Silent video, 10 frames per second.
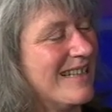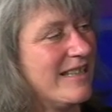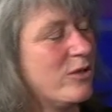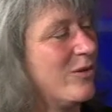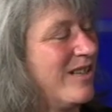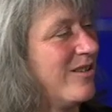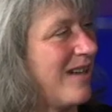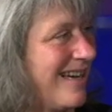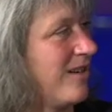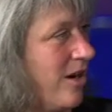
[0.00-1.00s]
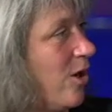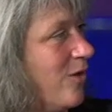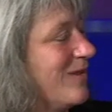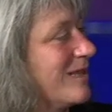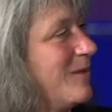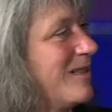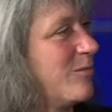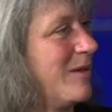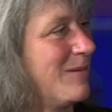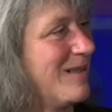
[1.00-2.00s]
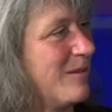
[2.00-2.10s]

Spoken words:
They don't hear you. I often speak to people in